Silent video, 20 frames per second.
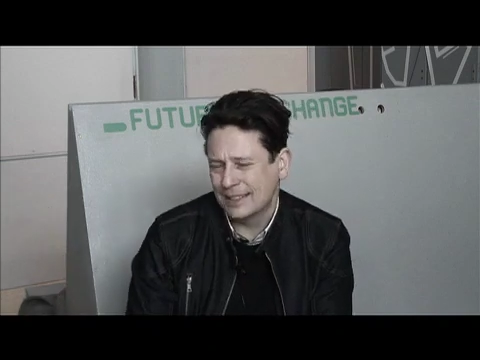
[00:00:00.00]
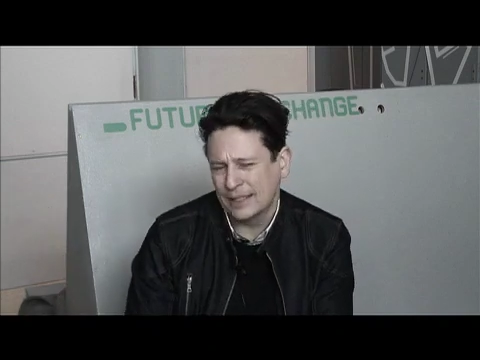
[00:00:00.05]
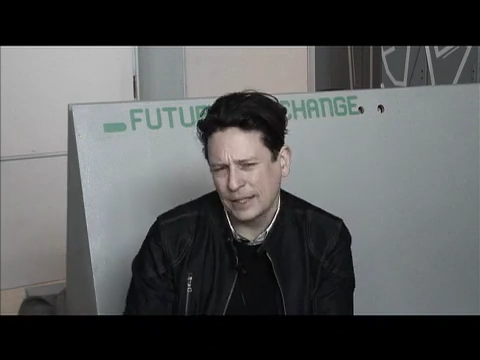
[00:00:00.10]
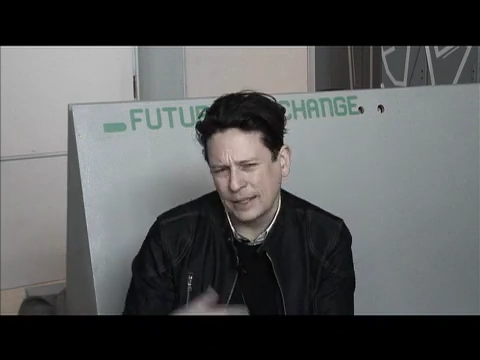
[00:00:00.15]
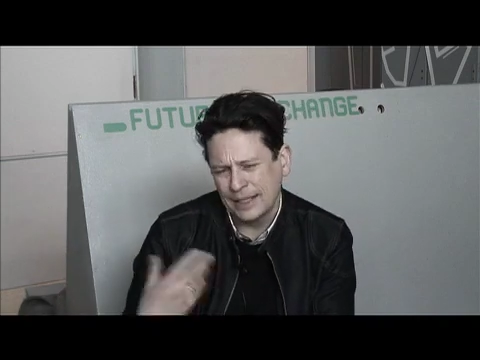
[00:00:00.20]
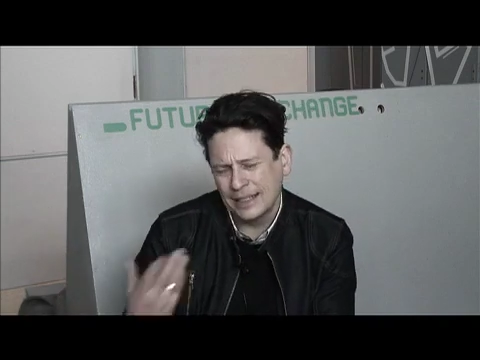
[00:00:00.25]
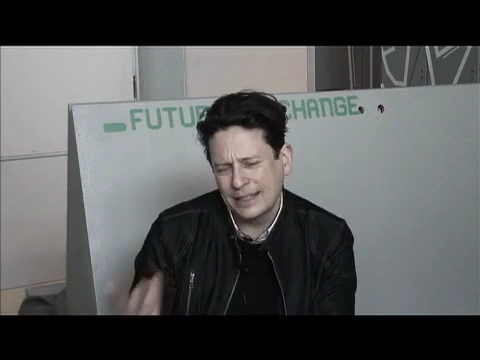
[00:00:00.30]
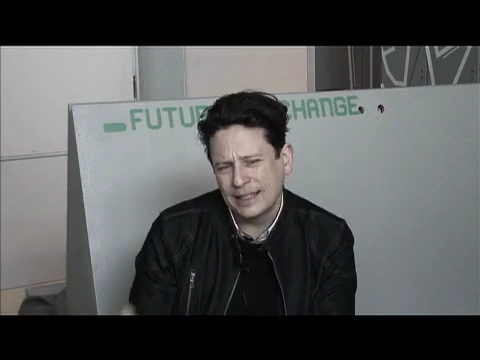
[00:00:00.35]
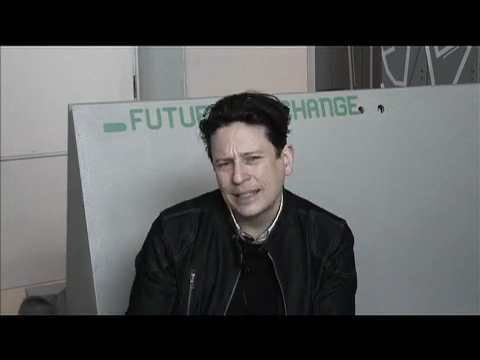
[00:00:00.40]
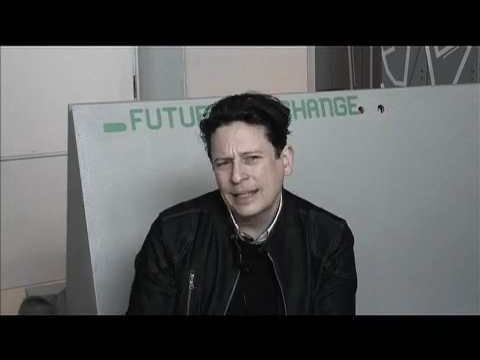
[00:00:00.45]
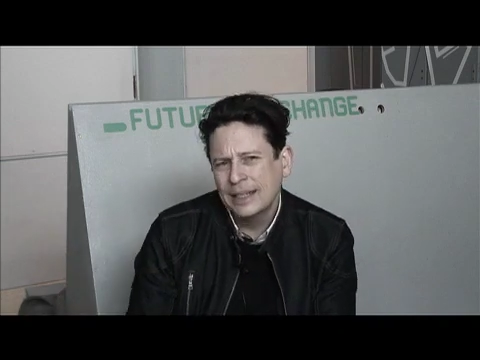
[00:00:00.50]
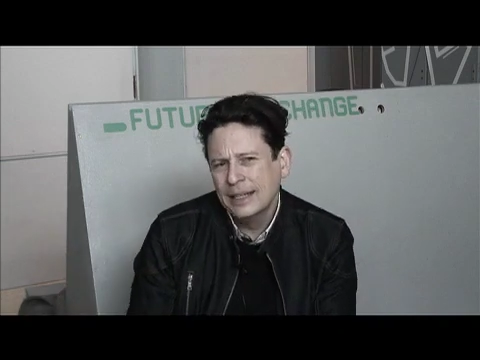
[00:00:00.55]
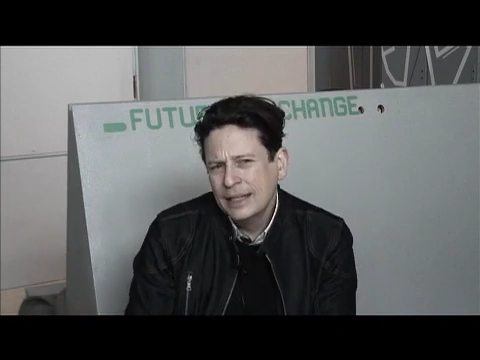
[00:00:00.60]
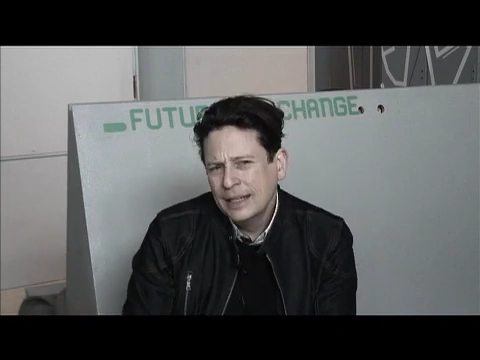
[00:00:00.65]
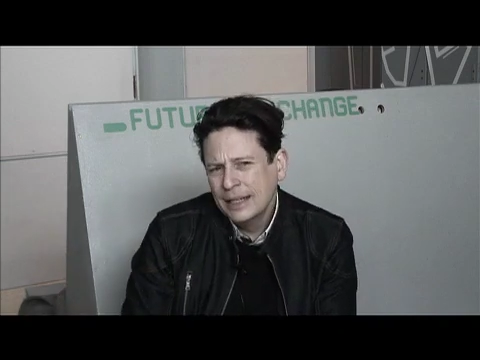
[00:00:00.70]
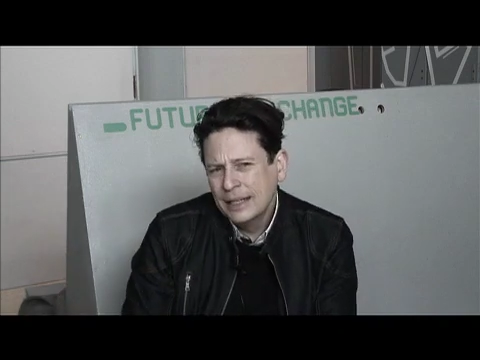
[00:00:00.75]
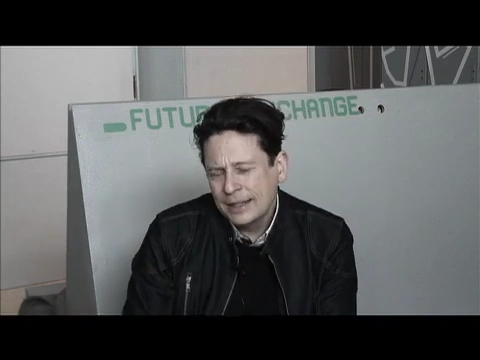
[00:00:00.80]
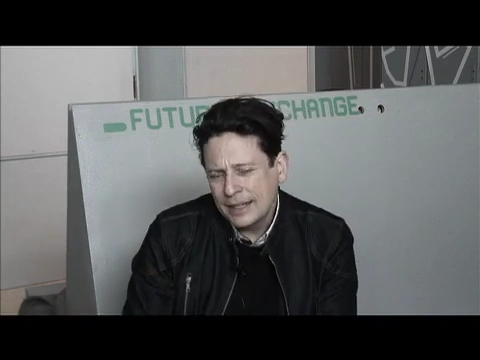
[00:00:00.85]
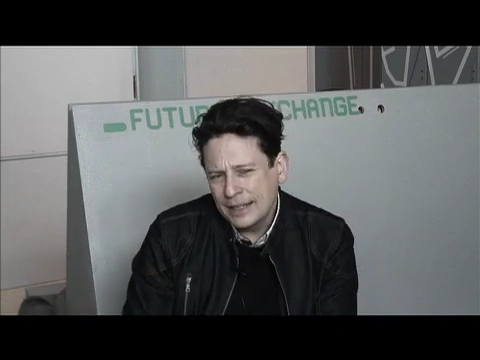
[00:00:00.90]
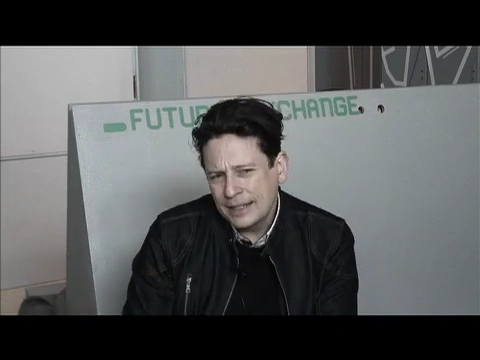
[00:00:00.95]
So there's
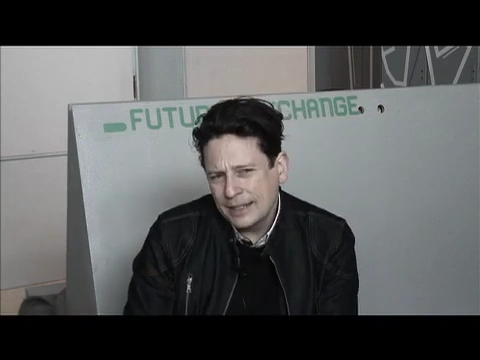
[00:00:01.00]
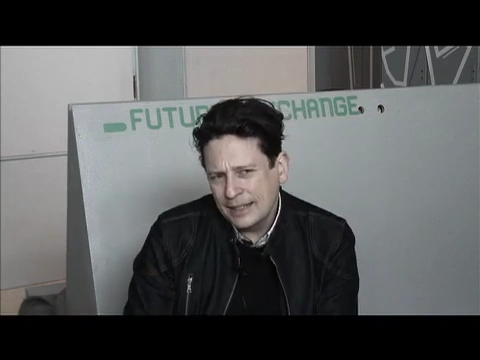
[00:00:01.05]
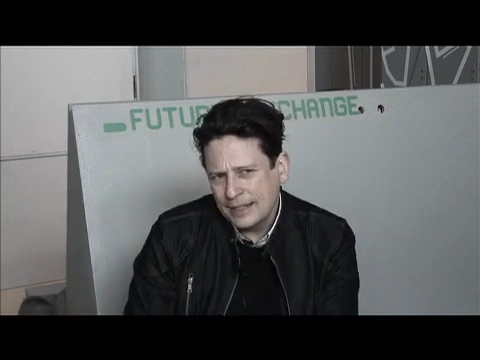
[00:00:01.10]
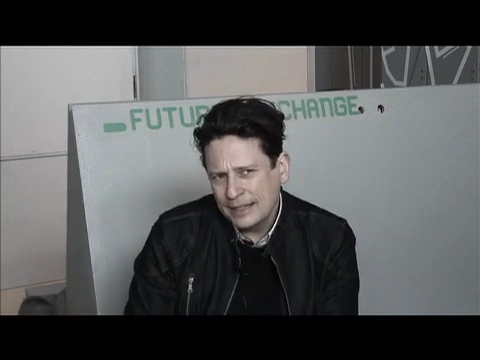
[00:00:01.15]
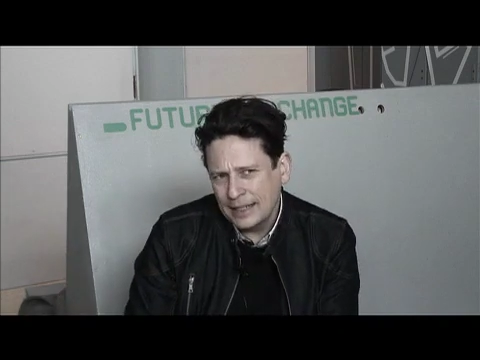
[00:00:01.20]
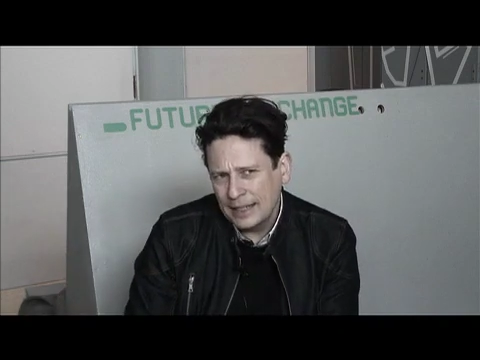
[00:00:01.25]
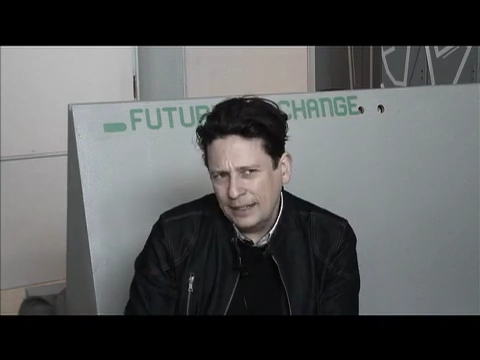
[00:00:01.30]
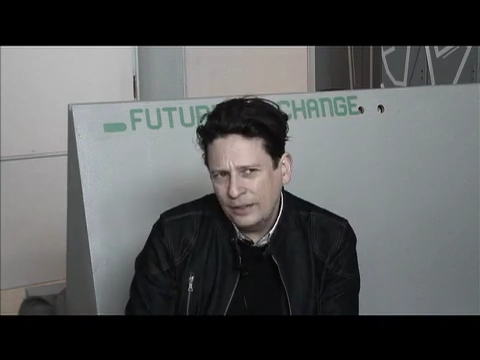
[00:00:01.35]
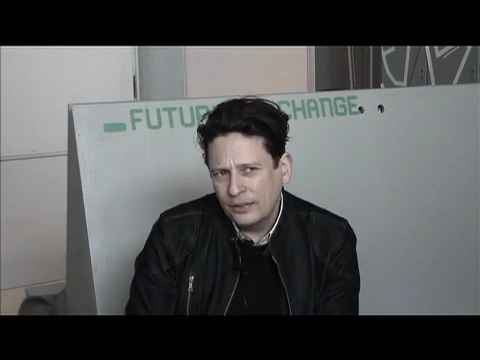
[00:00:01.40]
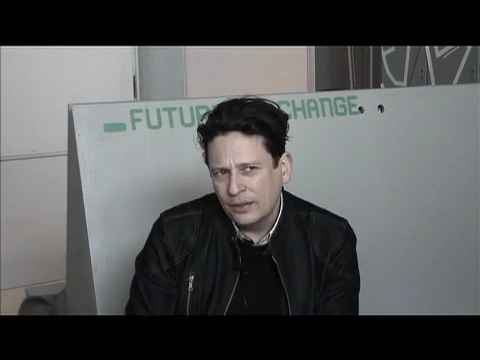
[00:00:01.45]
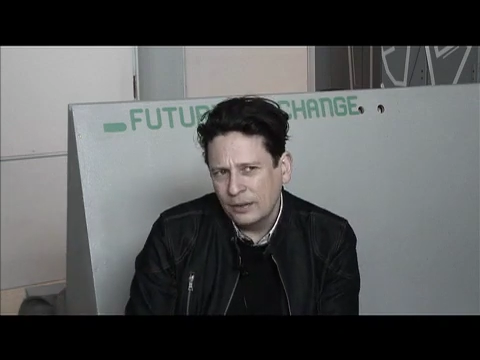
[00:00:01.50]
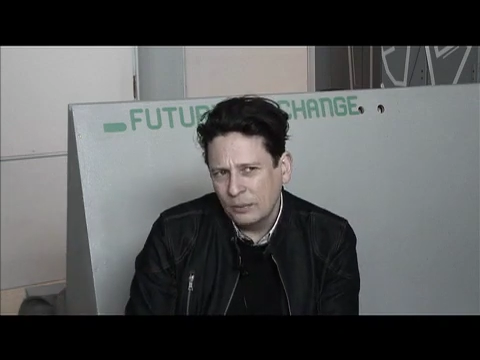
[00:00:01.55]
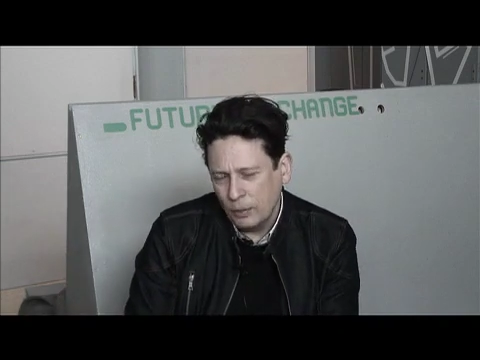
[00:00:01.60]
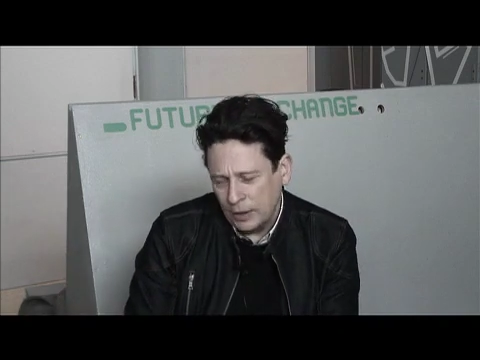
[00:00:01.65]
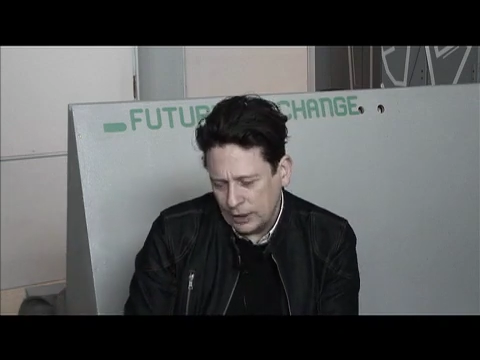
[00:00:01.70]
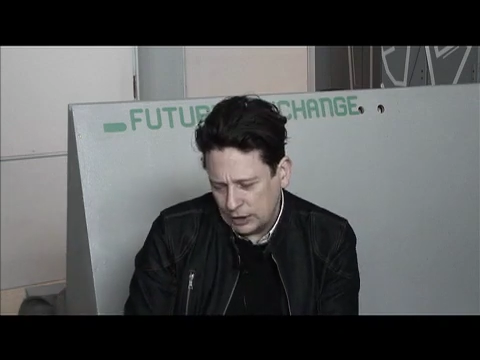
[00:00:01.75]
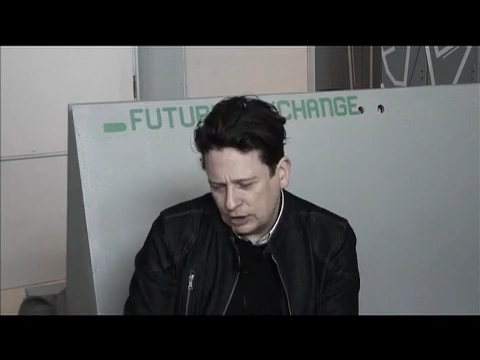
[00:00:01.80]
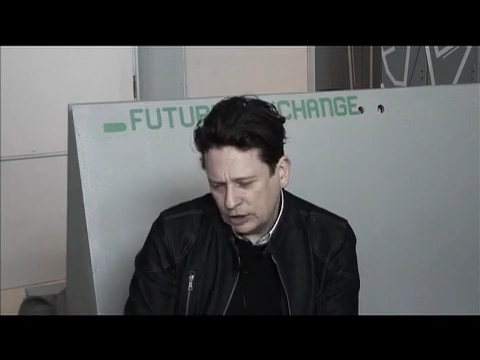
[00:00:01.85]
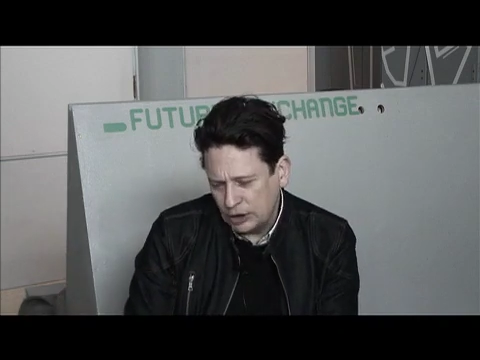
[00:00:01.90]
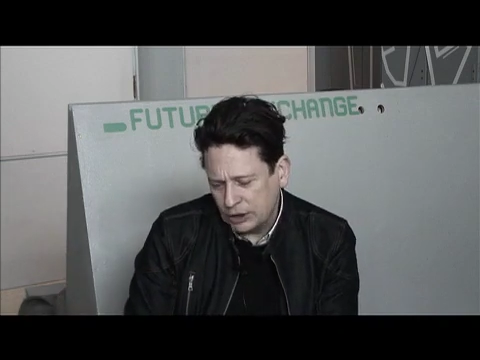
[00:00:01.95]
a sense in
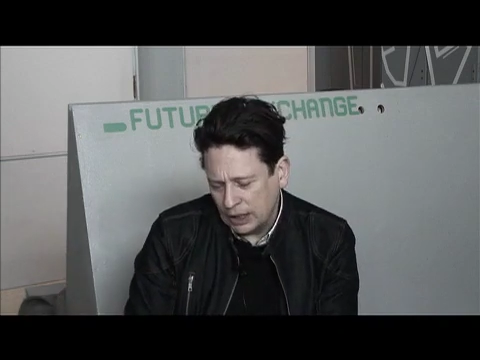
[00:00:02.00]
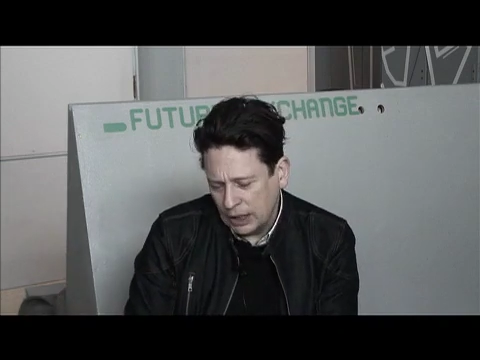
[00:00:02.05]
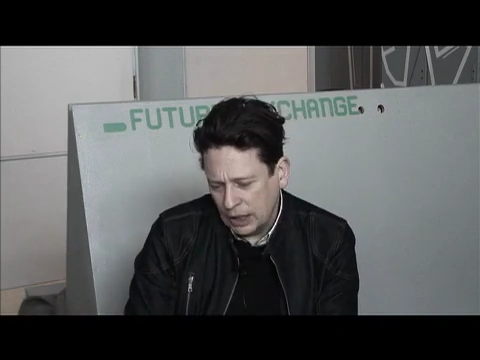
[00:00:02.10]
which